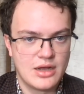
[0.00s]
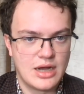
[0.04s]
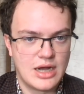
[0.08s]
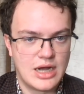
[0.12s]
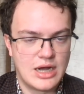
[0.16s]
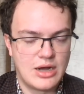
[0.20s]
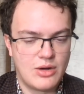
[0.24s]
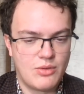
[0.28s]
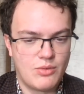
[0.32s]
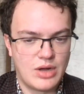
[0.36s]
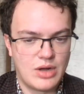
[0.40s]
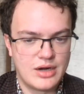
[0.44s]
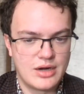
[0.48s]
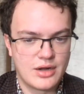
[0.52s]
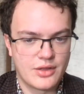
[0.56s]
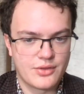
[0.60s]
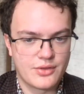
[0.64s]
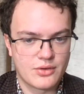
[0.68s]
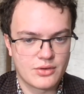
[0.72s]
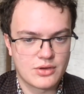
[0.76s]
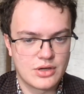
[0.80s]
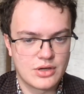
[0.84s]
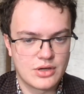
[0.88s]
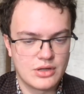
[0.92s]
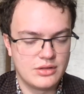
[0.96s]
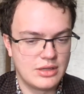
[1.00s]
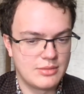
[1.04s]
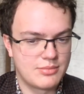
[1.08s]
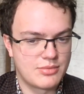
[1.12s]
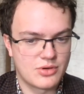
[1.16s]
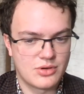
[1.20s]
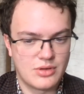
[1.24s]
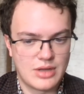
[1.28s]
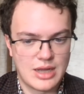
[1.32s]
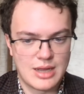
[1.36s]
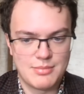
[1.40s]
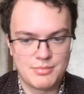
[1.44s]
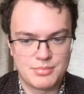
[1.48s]
uh, another
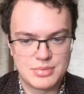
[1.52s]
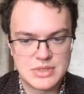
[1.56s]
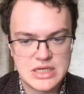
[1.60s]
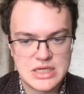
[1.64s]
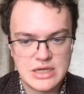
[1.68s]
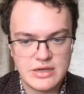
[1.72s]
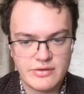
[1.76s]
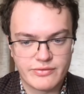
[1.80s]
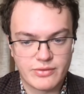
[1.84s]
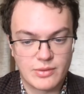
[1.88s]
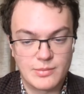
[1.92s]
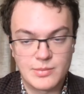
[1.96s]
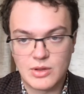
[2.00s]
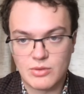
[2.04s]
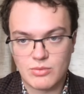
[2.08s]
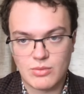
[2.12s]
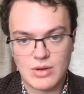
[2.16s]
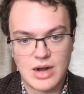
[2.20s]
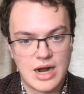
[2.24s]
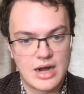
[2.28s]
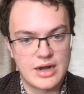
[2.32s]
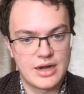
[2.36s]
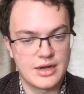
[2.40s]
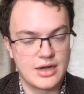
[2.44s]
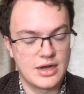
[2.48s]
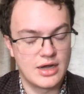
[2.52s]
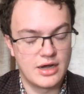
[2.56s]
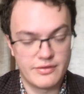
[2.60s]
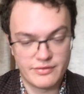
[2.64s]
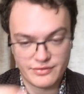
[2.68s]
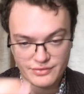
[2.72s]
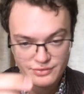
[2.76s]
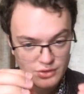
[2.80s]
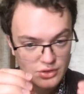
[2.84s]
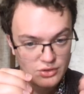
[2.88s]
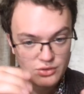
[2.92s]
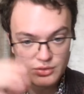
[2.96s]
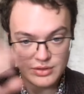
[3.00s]
Liberal M P from the riding
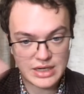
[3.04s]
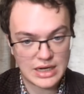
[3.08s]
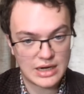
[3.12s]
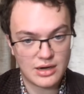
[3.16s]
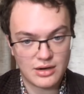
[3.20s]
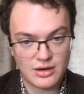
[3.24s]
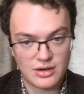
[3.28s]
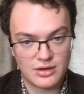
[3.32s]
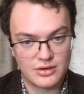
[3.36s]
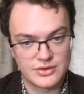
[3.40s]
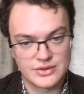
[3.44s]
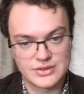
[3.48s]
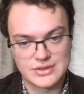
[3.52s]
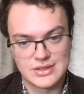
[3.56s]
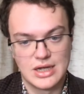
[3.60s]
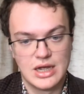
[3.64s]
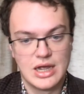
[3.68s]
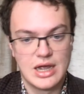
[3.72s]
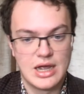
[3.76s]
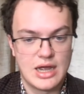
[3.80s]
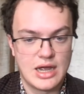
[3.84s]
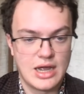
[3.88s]
of who cares?